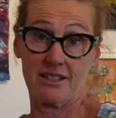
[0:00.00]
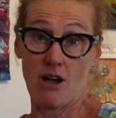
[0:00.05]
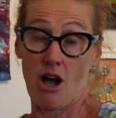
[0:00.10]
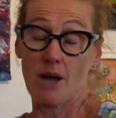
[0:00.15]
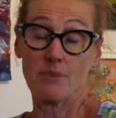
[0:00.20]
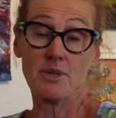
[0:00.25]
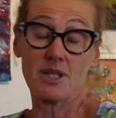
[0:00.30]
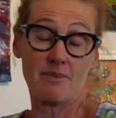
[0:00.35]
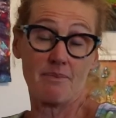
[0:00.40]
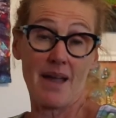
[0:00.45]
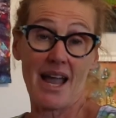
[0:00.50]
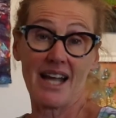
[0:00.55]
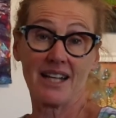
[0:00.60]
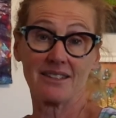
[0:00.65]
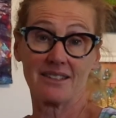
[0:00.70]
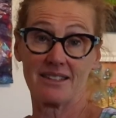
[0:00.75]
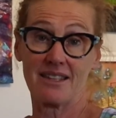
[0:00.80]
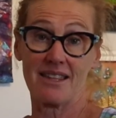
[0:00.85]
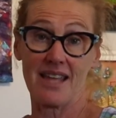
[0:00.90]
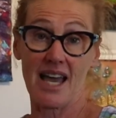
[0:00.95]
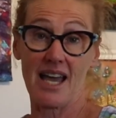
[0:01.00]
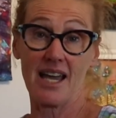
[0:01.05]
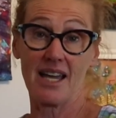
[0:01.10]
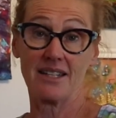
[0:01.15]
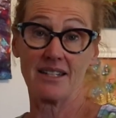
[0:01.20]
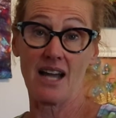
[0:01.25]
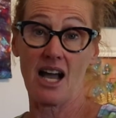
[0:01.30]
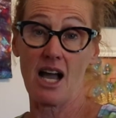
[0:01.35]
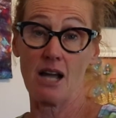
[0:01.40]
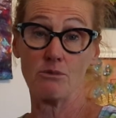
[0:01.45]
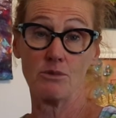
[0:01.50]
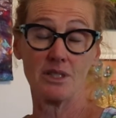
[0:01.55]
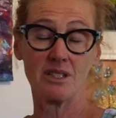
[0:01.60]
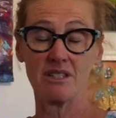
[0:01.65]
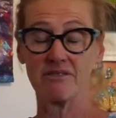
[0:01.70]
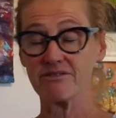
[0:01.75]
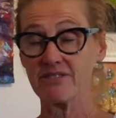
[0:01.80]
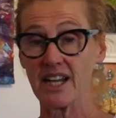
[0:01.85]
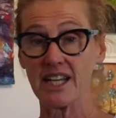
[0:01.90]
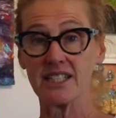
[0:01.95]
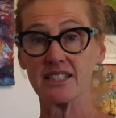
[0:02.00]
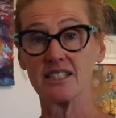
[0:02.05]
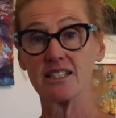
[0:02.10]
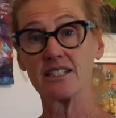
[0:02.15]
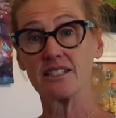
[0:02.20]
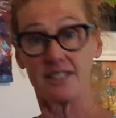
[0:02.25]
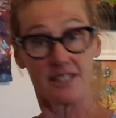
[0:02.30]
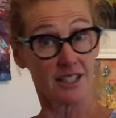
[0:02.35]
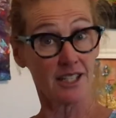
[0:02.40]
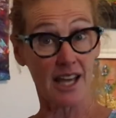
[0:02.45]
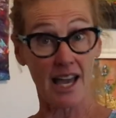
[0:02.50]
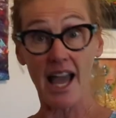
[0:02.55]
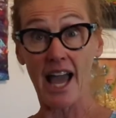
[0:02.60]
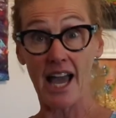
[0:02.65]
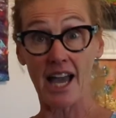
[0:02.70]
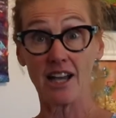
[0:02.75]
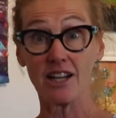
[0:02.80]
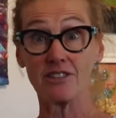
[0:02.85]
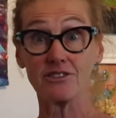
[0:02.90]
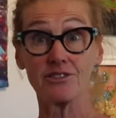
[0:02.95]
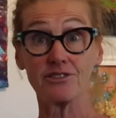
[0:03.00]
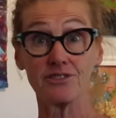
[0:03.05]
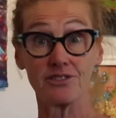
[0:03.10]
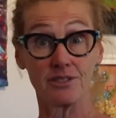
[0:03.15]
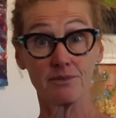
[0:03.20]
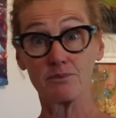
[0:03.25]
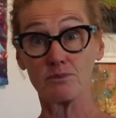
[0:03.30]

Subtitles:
gobsmacked that I was invited to have